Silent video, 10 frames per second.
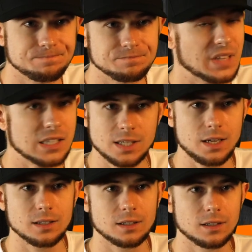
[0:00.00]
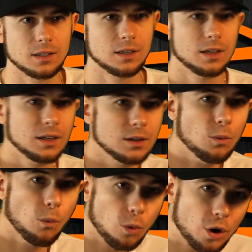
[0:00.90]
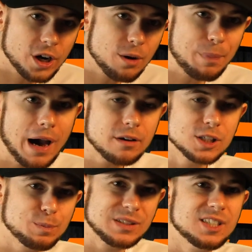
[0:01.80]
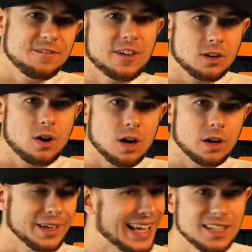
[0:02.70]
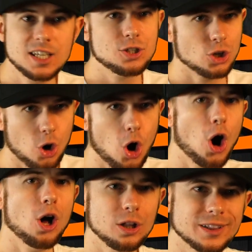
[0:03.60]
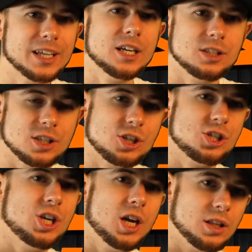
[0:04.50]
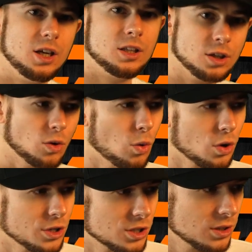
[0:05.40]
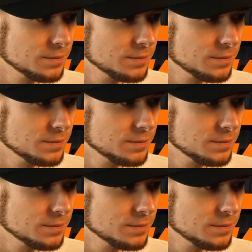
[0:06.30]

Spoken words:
That's it. Worry about a specific car. And I teach all this shit in the course.